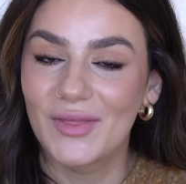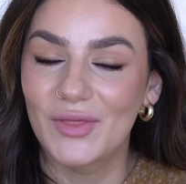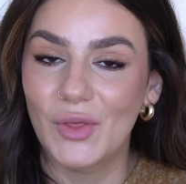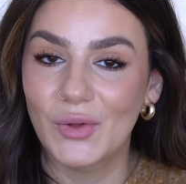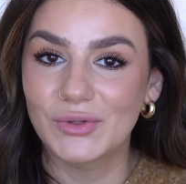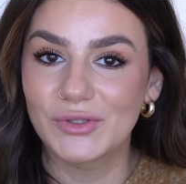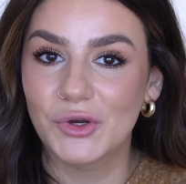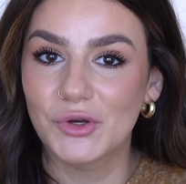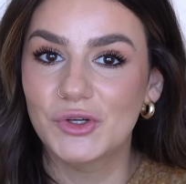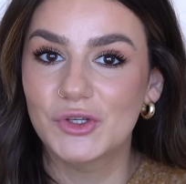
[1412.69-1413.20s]

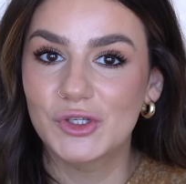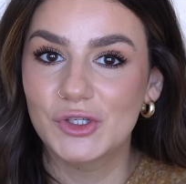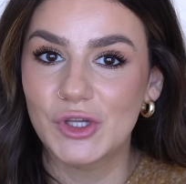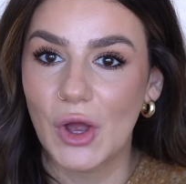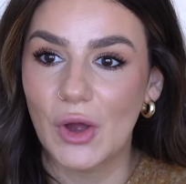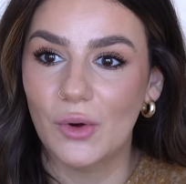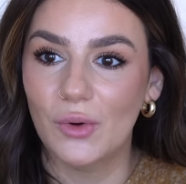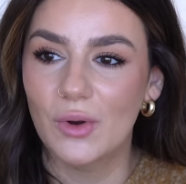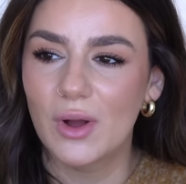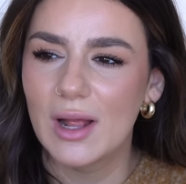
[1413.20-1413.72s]
Those are
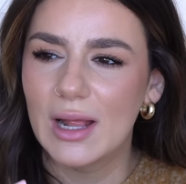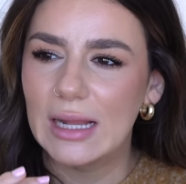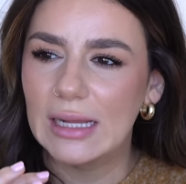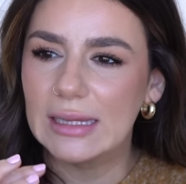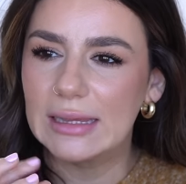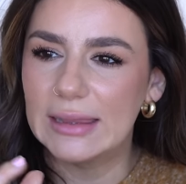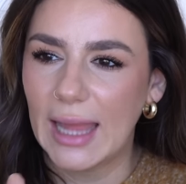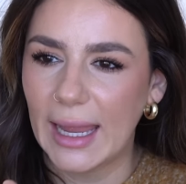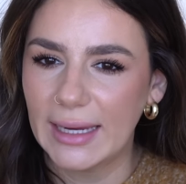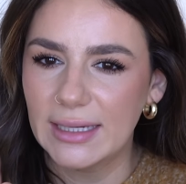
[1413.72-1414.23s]
so
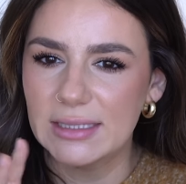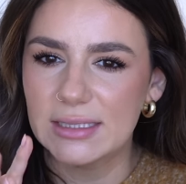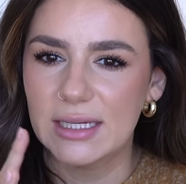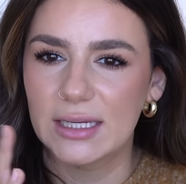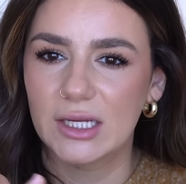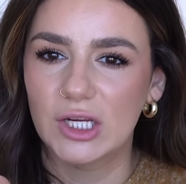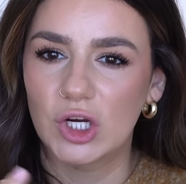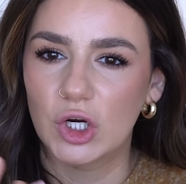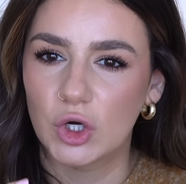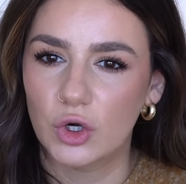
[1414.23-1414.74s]
light
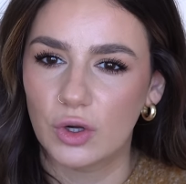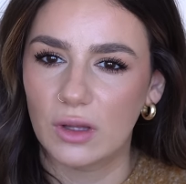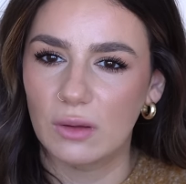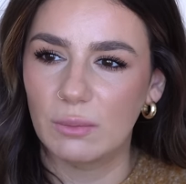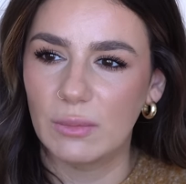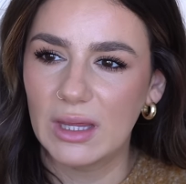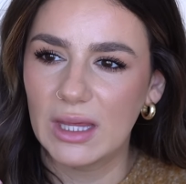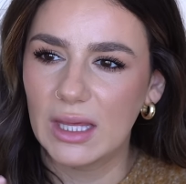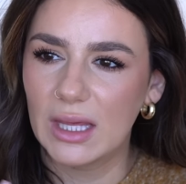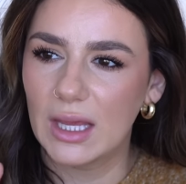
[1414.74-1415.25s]
and
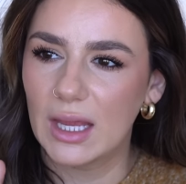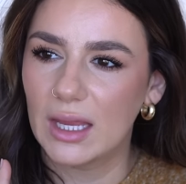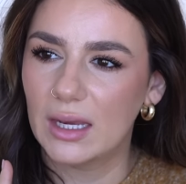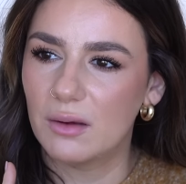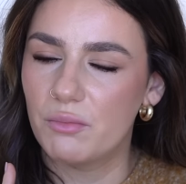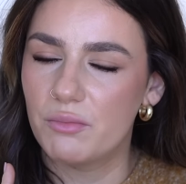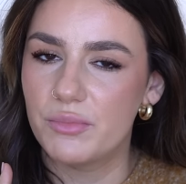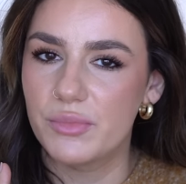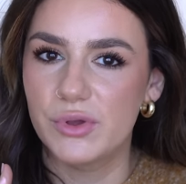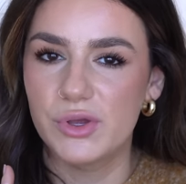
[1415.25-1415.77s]
creamy
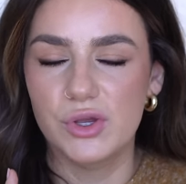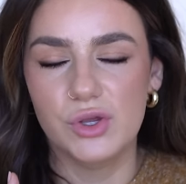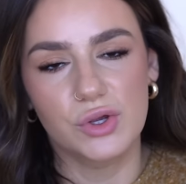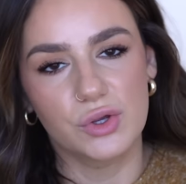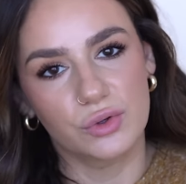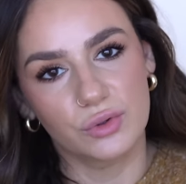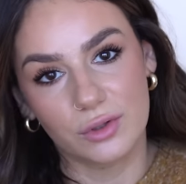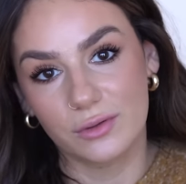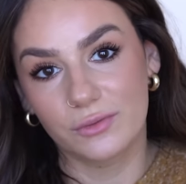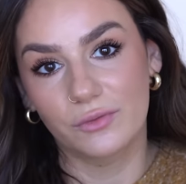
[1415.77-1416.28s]
and
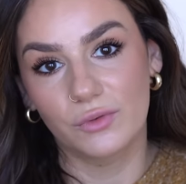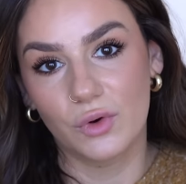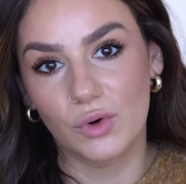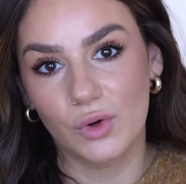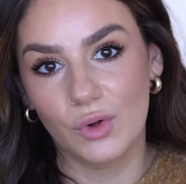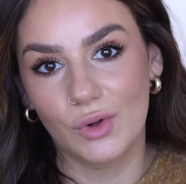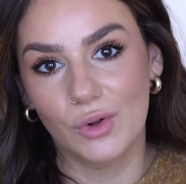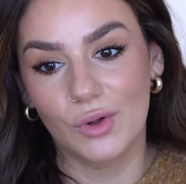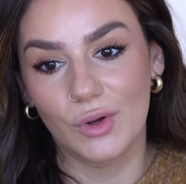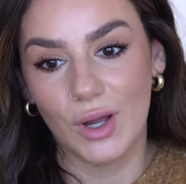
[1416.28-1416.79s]

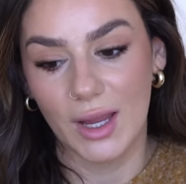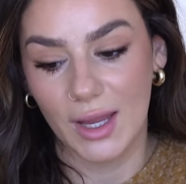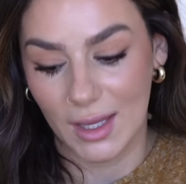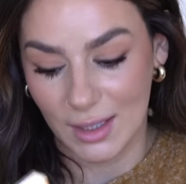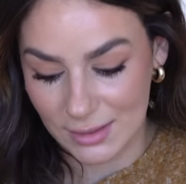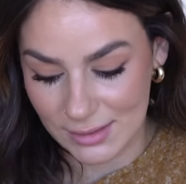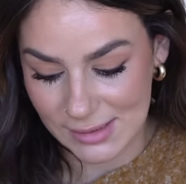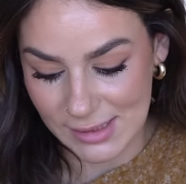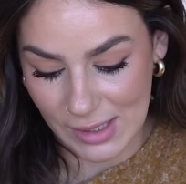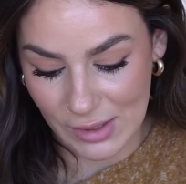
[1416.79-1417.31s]
beautiful."
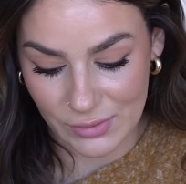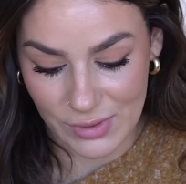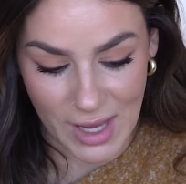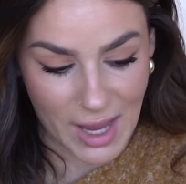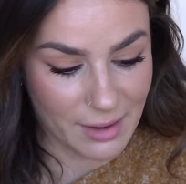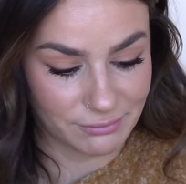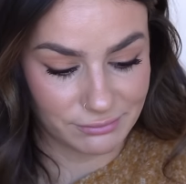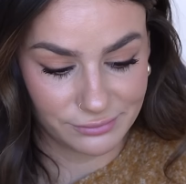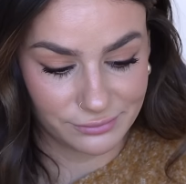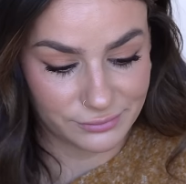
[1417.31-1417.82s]
And so,
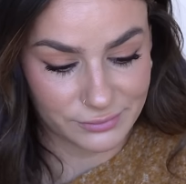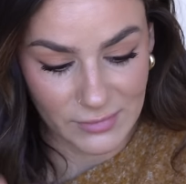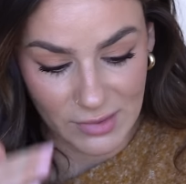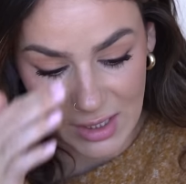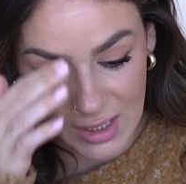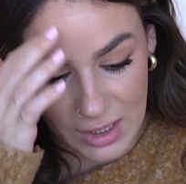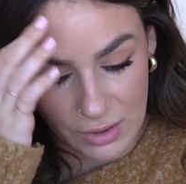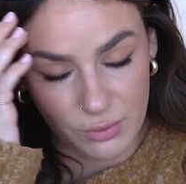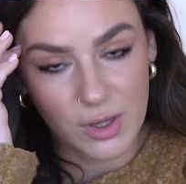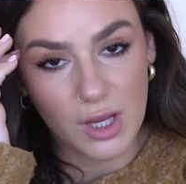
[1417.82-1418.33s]
yeah,
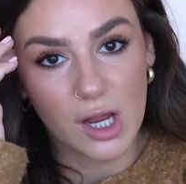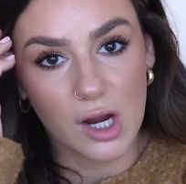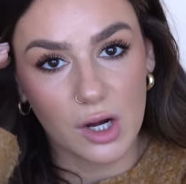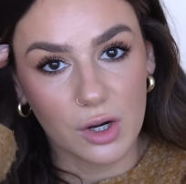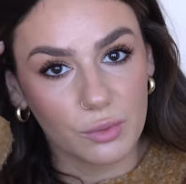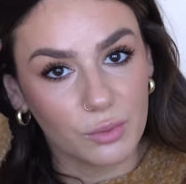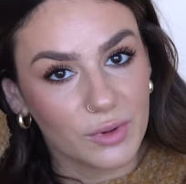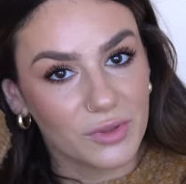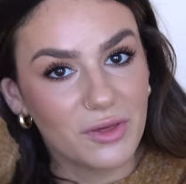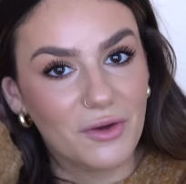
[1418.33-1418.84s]
here we
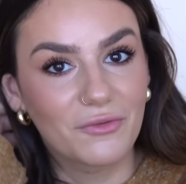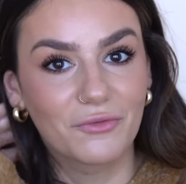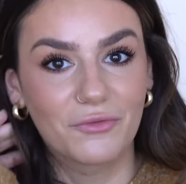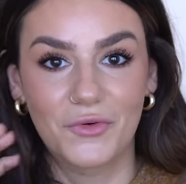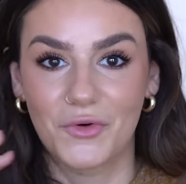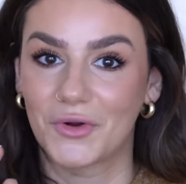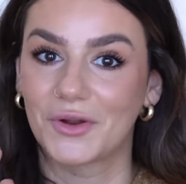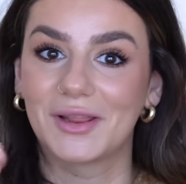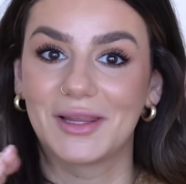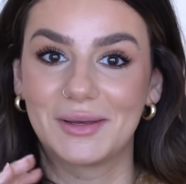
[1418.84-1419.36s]
are with
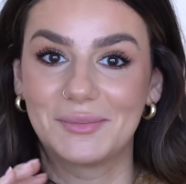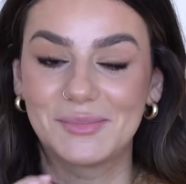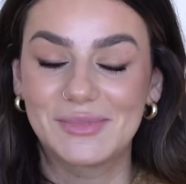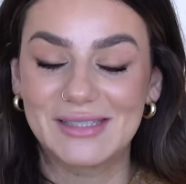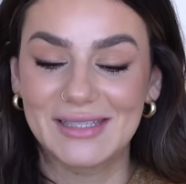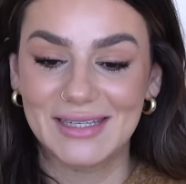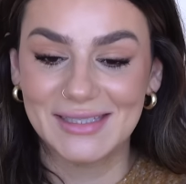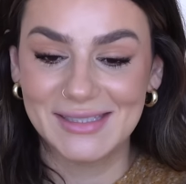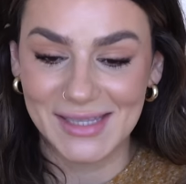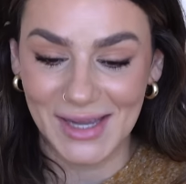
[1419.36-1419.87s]
four
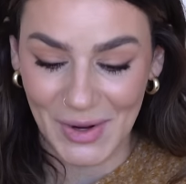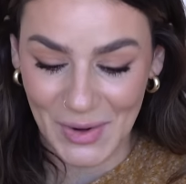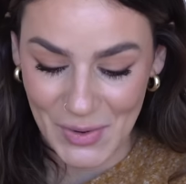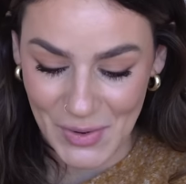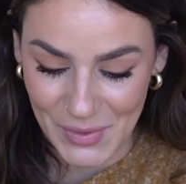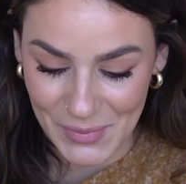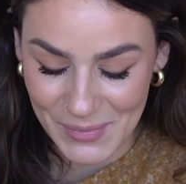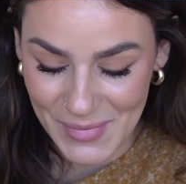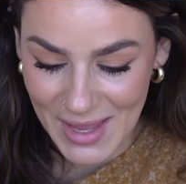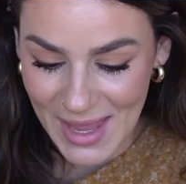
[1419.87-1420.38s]
lipsticks at
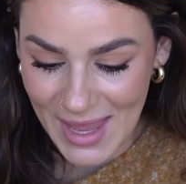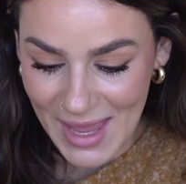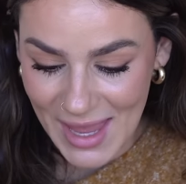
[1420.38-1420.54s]
home.